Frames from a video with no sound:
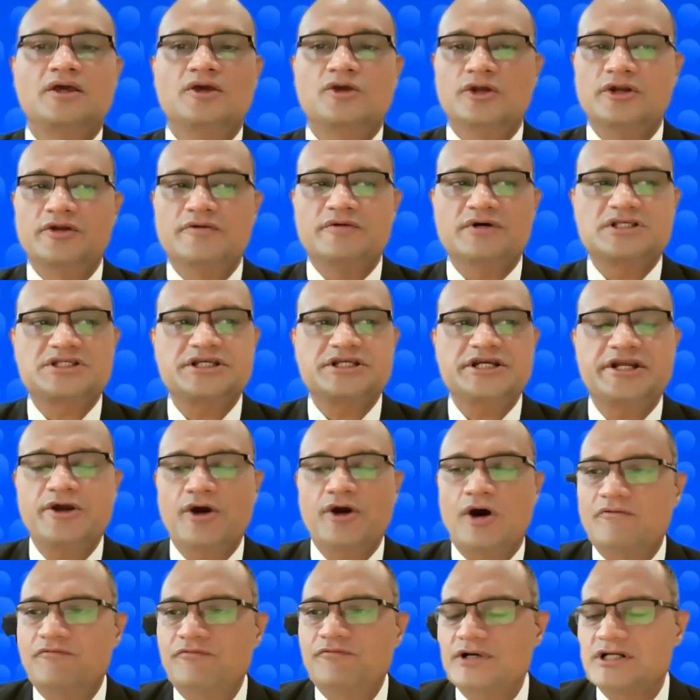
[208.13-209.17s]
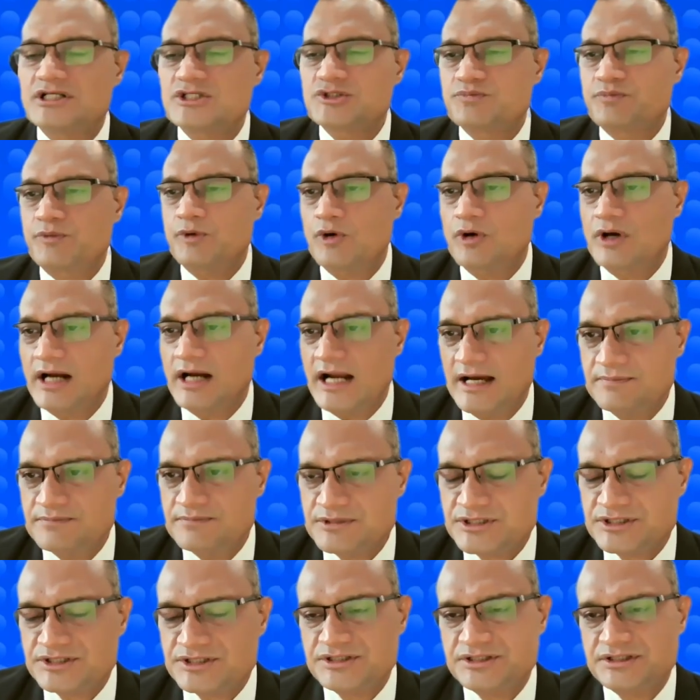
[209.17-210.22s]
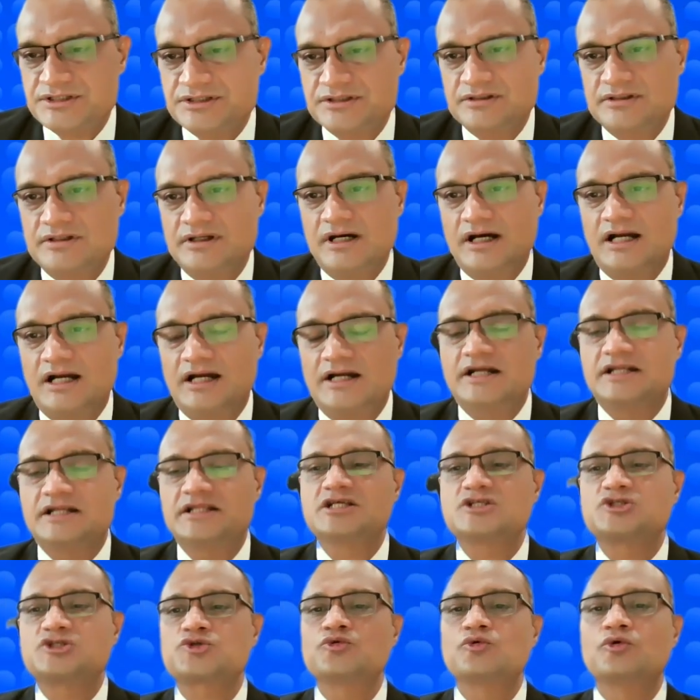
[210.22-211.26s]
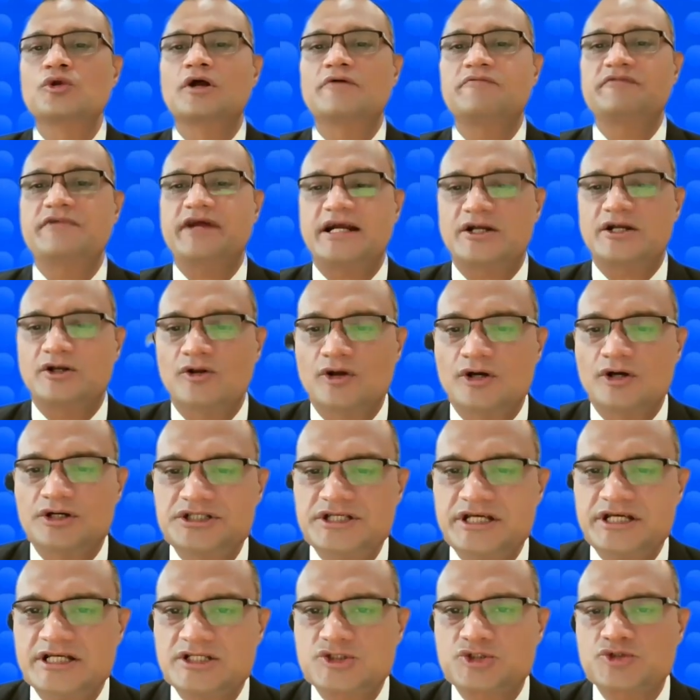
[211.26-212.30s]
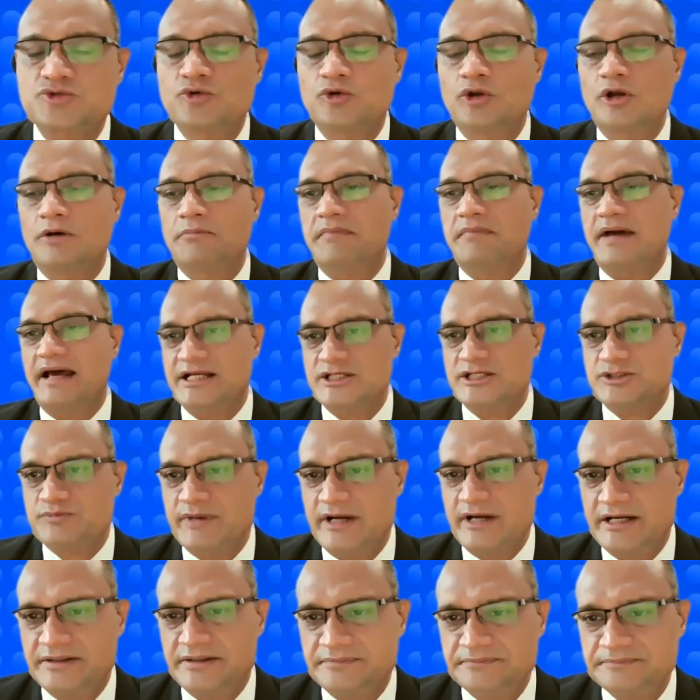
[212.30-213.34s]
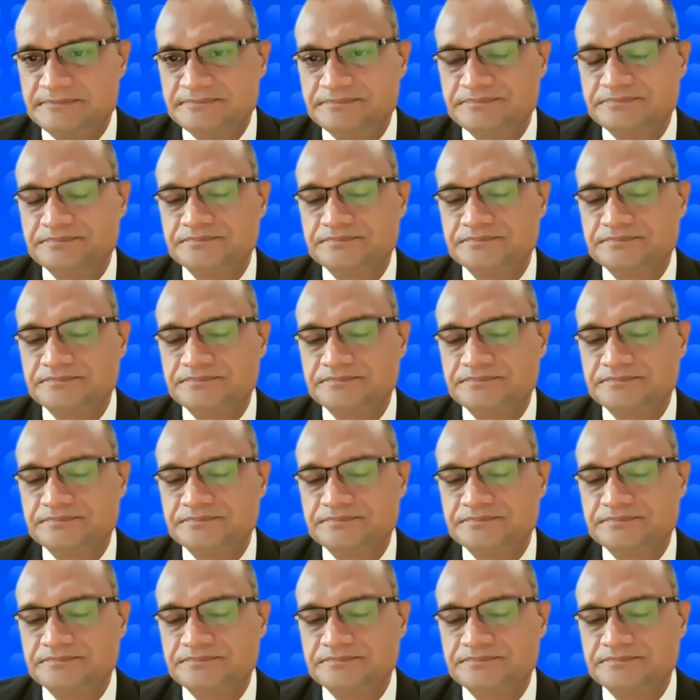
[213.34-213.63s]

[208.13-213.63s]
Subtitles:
University offers programs under the School of Technology and School of Management